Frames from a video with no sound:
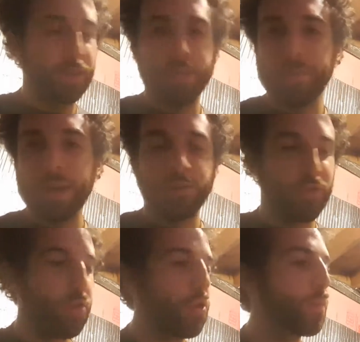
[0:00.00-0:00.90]
to a
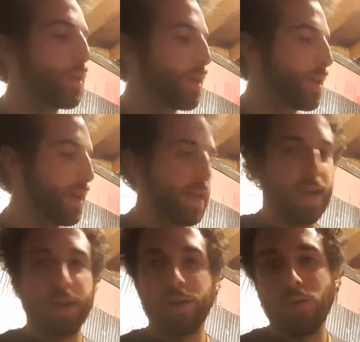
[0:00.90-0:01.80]
metronome
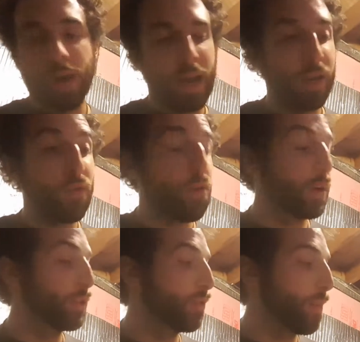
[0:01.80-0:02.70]
and or
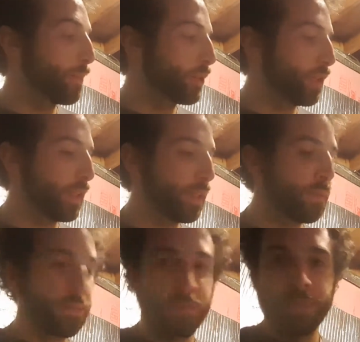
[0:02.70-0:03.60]
a drum
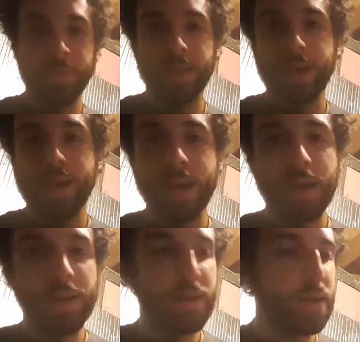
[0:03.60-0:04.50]
machine.
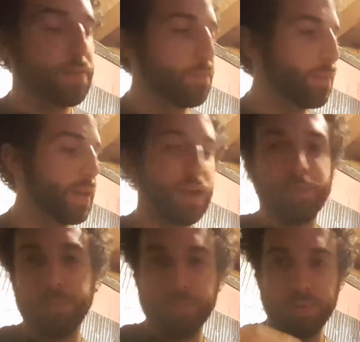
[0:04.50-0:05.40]
And yeah, it
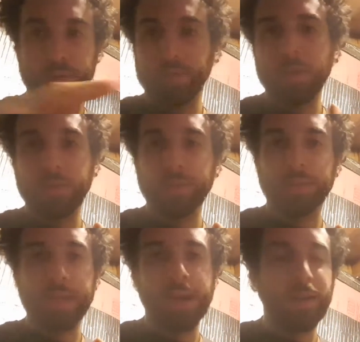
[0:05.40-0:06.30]
puts all those
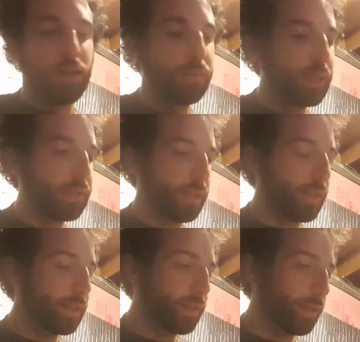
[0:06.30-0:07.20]
style elements
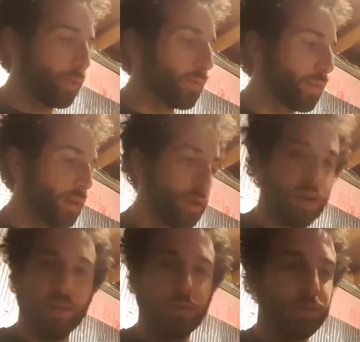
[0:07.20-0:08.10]
into
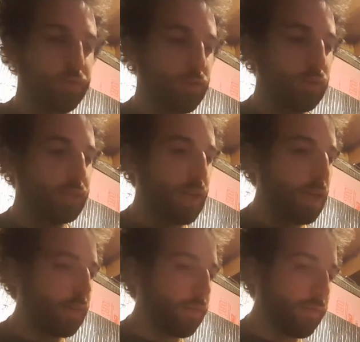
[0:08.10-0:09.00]
those grooves.
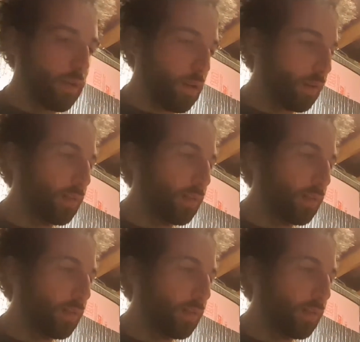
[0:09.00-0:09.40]
And the very